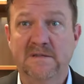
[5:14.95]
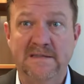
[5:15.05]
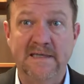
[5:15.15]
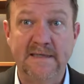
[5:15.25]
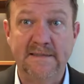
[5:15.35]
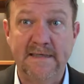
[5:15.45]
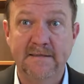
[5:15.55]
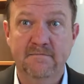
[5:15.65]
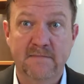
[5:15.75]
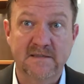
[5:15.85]
A little hint,
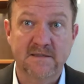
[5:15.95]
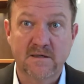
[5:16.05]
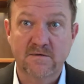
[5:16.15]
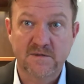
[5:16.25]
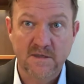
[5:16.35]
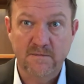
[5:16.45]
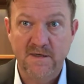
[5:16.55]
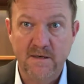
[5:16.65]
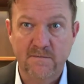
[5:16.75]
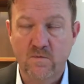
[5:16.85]
hint, Mexico is going to
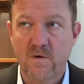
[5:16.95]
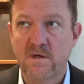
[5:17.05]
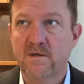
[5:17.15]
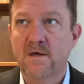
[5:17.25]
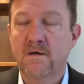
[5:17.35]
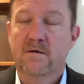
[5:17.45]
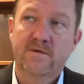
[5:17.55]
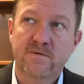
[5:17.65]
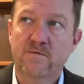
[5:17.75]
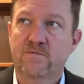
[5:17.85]
be #1,
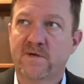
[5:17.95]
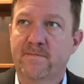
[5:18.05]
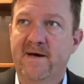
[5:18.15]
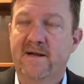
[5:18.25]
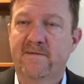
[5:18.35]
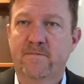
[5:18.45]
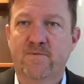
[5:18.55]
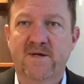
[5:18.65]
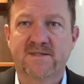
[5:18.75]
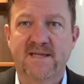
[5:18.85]
although you won't read about it in the
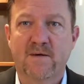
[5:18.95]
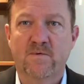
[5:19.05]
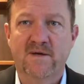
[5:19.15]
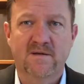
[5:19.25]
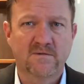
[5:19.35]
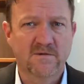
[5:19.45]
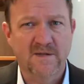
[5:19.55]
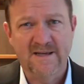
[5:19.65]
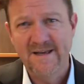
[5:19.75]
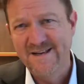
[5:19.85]
press that way. It'll look
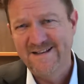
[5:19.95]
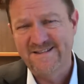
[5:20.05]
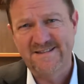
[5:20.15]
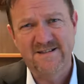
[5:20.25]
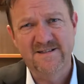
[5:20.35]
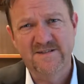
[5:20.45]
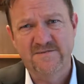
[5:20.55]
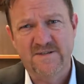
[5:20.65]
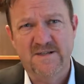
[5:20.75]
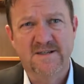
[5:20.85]
like it's tons
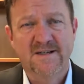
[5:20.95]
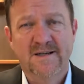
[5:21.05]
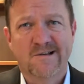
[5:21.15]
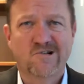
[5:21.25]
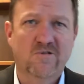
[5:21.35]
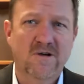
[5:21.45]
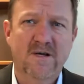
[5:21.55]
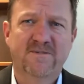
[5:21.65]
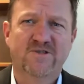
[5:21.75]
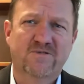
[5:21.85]
of
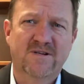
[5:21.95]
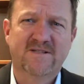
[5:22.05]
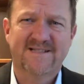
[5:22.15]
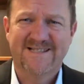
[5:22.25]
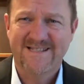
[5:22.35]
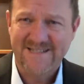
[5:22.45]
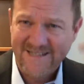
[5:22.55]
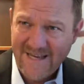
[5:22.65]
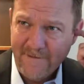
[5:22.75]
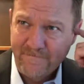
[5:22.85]
crime and drugs and things
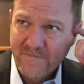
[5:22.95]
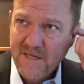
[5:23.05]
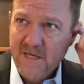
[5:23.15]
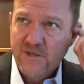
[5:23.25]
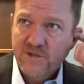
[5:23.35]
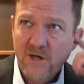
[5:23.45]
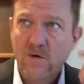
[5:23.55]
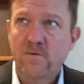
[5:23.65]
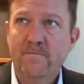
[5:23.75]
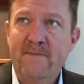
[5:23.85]
like that.
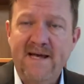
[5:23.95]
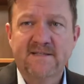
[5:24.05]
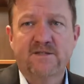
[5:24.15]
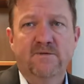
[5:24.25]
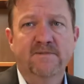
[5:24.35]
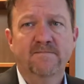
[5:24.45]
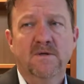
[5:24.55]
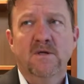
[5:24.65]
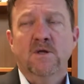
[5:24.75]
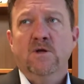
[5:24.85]
So, back to it.
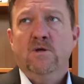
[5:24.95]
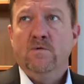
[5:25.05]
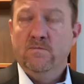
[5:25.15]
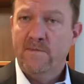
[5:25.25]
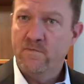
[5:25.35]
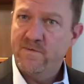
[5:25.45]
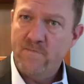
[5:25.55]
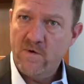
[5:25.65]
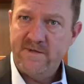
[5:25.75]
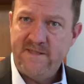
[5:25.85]
Remember what
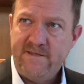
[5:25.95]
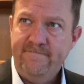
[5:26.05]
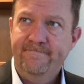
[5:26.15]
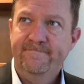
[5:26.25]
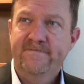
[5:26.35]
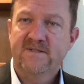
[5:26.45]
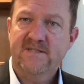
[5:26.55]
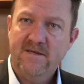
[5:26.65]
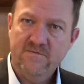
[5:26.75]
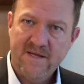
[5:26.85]
Martin did.
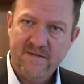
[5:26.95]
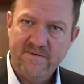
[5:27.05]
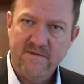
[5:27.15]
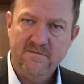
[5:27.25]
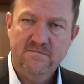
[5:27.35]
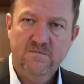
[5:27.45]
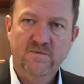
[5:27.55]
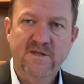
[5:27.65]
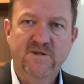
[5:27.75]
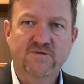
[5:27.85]
Stayed relevant.
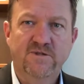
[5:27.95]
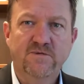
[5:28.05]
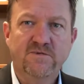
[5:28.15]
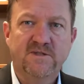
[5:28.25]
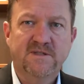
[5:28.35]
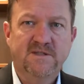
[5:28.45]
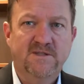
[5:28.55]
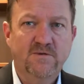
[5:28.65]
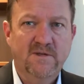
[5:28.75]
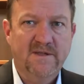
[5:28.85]

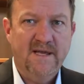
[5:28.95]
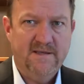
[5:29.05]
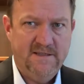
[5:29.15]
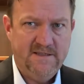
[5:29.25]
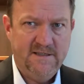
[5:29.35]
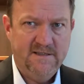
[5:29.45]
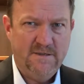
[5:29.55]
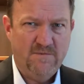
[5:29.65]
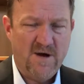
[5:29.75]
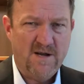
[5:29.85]
Reintroduces ukuleles into
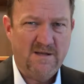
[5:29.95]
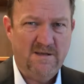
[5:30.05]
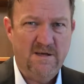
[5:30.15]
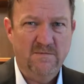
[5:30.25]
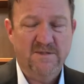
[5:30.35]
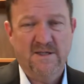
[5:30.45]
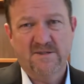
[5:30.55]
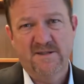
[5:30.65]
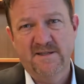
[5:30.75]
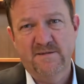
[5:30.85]
the product line, which
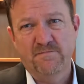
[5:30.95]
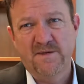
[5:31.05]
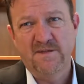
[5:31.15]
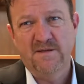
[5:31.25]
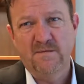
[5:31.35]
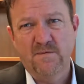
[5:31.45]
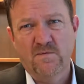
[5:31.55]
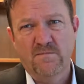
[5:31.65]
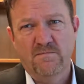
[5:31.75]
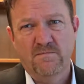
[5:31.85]
actually ends up being the
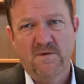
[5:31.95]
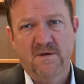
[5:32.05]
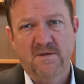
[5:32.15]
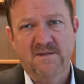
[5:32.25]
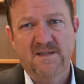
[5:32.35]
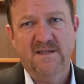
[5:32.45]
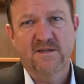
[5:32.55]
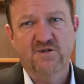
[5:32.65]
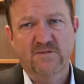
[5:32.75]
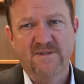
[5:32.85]
#1 selling
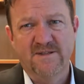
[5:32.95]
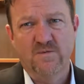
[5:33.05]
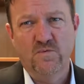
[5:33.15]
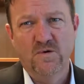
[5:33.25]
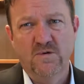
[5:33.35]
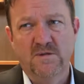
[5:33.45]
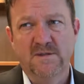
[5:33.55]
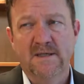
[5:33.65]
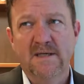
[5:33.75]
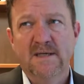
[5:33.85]
instrument in the
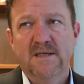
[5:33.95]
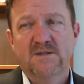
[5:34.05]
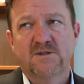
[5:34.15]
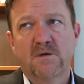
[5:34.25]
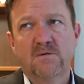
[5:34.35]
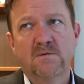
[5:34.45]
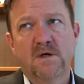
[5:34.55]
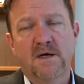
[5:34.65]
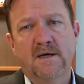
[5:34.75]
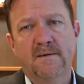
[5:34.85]
world. So
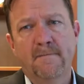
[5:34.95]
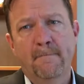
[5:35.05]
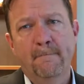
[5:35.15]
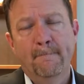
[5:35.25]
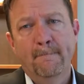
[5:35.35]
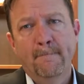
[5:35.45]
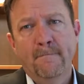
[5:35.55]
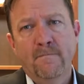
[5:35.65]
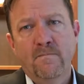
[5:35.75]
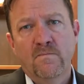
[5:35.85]

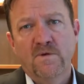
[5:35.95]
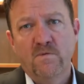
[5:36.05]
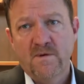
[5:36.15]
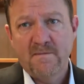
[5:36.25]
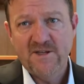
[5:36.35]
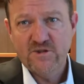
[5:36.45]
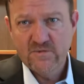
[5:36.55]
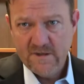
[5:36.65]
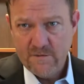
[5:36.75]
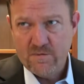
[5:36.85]
you want to make
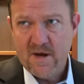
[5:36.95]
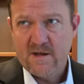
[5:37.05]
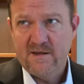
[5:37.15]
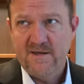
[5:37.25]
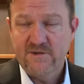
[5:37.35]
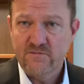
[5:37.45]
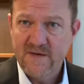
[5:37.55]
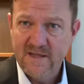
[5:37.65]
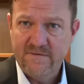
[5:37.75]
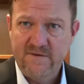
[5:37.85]
sure that your product lines are
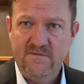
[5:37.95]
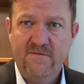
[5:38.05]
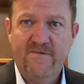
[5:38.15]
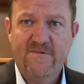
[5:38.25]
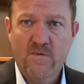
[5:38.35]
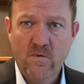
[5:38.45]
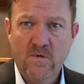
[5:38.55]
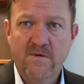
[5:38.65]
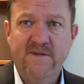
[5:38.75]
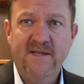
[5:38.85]
relevant
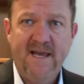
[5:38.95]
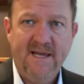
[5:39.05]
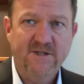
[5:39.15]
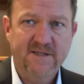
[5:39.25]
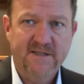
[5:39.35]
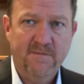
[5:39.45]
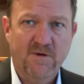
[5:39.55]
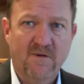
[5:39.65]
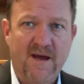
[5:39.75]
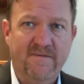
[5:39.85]
for the aging
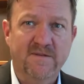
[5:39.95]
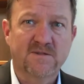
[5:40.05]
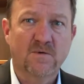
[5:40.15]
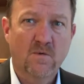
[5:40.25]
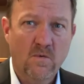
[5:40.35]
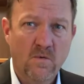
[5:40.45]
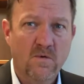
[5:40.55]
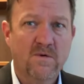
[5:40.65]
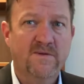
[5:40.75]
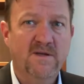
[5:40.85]
demographics
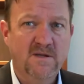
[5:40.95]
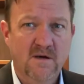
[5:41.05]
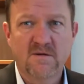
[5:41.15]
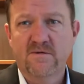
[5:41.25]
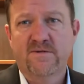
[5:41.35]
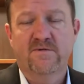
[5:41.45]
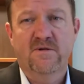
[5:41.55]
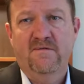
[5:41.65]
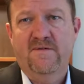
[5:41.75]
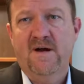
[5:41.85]
or the younger
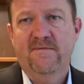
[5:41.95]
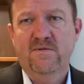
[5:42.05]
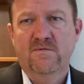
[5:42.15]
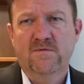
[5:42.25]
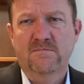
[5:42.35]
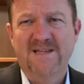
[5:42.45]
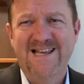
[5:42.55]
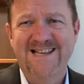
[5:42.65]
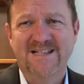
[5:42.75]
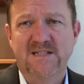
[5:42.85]
35-year-old
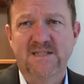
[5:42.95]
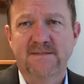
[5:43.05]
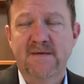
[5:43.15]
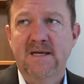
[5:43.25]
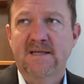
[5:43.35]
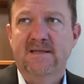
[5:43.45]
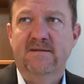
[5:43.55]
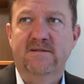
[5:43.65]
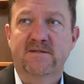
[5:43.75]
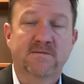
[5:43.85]
millennials
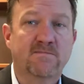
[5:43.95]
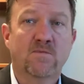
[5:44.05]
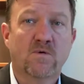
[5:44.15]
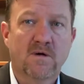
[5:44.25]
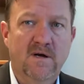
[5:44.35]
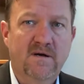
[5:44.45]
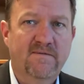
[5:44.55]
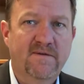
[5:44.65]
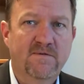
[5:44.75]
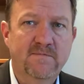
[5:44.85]
that there's going to be more
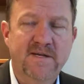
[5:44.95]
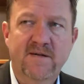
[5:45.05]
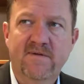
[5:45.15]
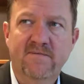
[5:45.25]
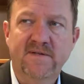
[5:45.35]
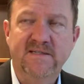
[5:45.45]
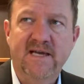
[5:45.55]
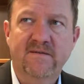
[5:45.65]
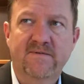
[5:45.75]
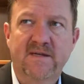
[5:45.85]
of every minute of every
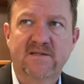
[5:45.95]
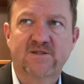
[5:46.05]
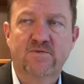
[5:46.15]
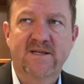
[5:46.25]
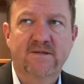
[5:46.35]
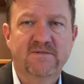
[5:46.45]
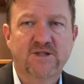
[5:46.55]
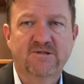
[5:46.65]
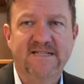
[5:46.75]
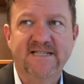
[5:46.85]
day for the next 23
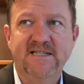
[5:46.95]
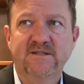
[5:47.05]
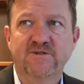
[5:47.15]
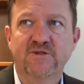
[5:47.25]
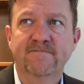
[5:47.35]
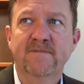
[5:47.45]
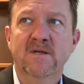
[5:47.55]
straight years.